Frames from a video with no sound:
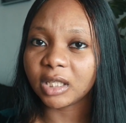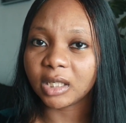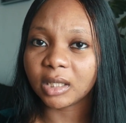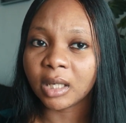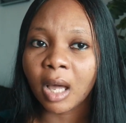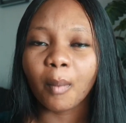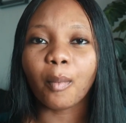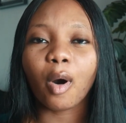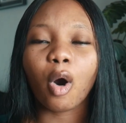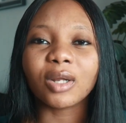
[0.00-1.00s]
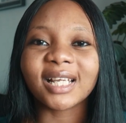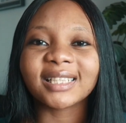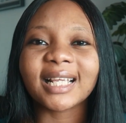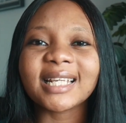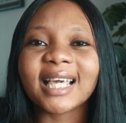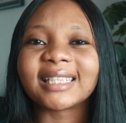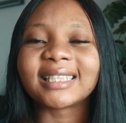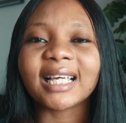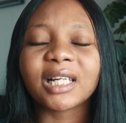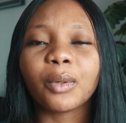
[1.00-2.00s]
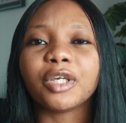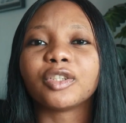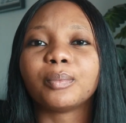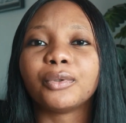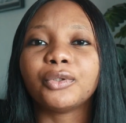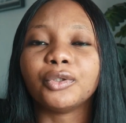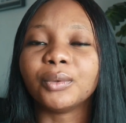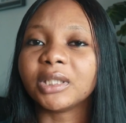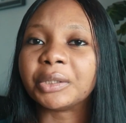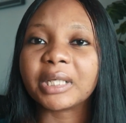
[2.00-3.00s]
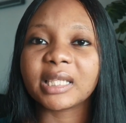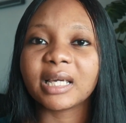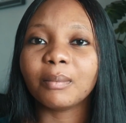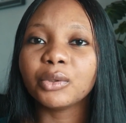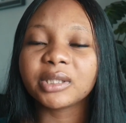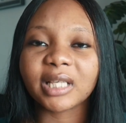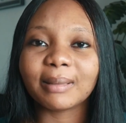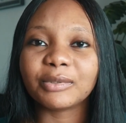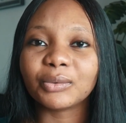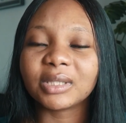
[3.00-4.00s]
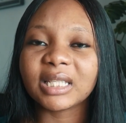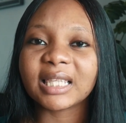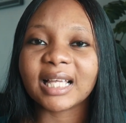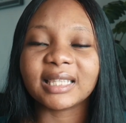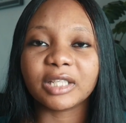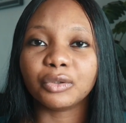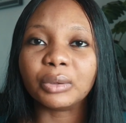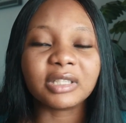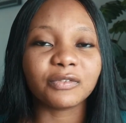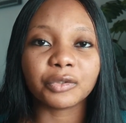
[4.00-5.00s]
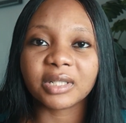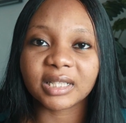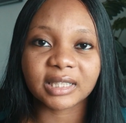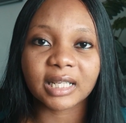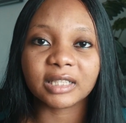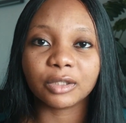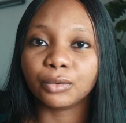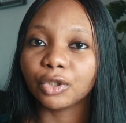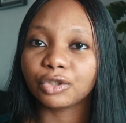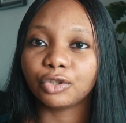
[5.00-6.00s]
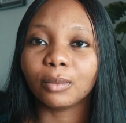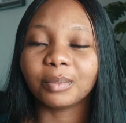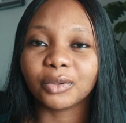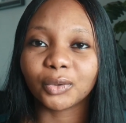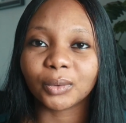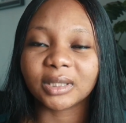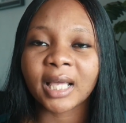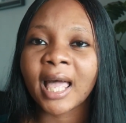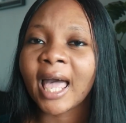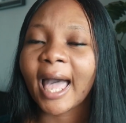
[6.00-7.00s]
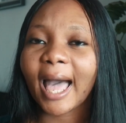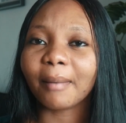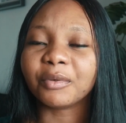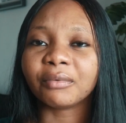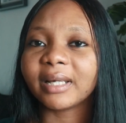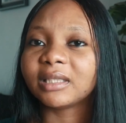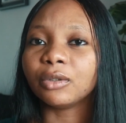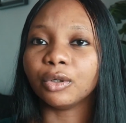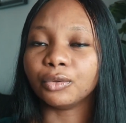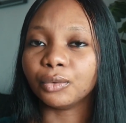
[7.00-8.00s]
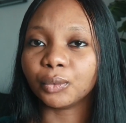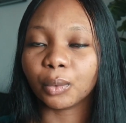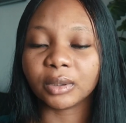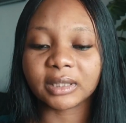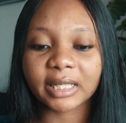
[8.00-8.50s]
thing, but understanding exactly what you're supposed to do is another thing. And most times you'd see that they don't even understand it. They'll just jump into it and be writing God knows what.